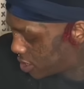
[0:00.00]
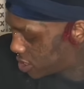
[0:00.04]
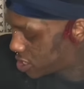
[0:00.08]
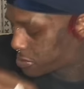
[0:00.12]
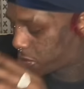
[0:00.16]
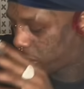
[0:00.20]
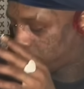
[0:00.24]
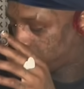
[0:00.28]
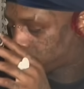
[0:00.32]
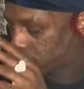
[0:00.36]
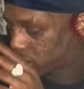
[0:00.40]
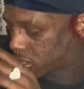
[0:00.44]

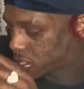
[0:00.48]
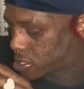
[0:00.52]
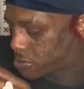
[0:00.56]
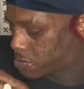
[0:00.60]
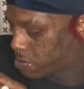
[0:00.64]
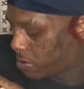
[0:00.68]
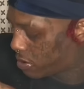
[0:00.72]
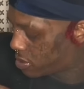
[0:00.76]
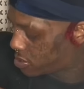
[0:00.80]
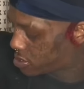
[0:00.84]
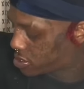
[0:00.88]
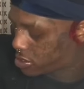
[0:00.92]
Speaking of
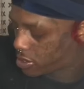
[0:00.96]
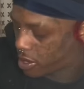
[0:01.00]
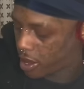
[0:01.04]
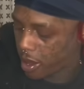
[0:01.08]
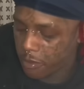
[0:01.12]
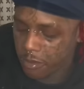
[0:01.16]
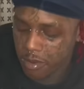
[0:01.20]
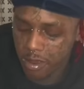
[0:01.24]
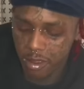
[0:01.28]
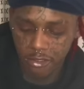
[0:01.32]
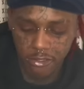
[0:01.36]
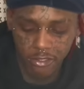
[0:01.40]
sports, you
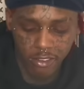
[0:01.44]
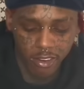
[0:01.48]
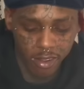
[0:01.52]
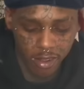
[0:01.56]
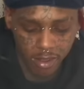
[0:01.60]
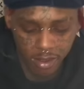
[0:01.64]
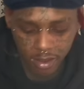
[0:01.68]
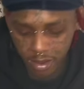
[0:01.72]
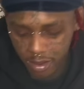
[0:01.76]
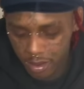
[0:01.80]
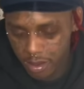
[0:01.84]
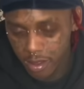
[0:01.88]
got me.
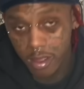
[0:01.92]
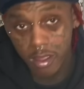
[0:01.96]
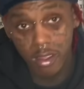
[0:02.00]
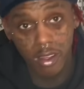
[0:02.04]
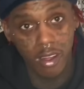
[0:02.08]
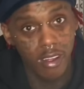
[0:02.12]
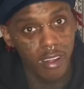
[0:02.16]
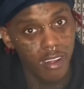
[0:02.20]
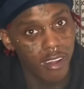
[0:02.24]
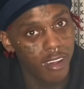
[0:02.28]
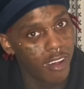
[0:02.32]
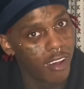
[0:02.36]

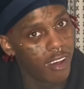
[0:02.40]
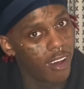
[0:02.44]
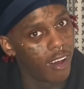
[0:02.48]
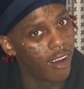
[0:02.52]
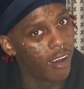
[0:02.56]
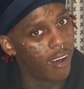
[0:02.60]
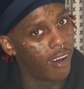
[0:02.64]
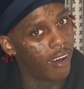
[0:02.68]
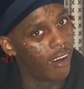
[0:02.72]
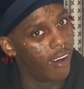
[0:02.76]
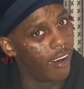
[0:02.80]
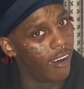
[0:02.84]

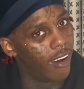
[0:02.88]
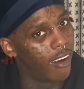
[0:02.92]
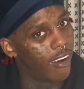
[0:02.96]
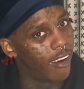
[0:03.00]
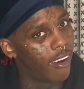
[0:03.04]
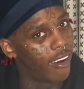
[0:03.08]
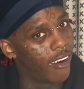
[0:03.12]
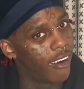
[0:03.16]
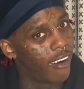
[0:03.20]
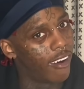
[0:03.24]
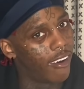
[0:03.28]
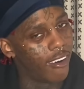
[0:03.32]
Uh
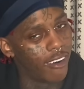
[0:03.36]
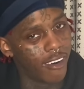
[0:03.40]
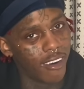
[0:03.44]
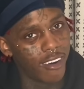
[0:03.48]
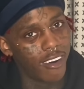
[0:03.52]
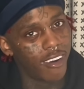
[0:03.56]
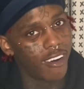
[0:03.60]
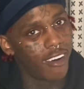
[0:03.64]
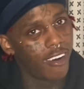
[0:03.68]
oh.